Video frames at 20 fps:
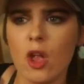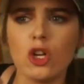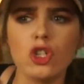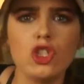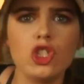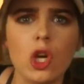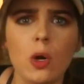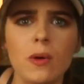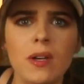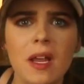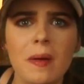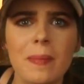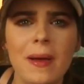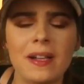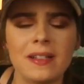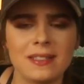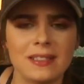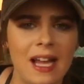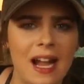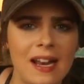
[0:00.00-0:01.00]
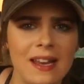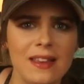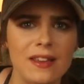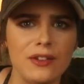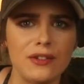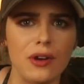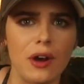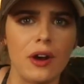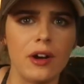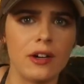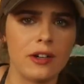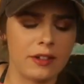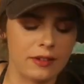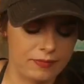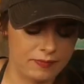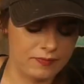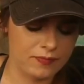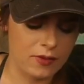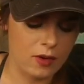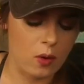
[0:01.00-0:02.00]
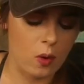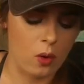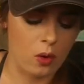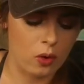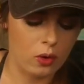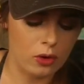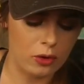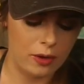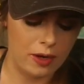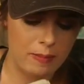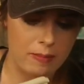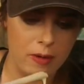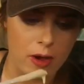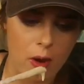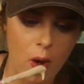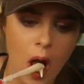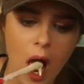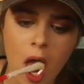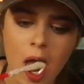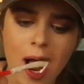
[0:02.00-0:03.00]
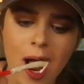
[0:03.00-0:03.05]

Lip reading: Showing up outside in the dark. Creepo.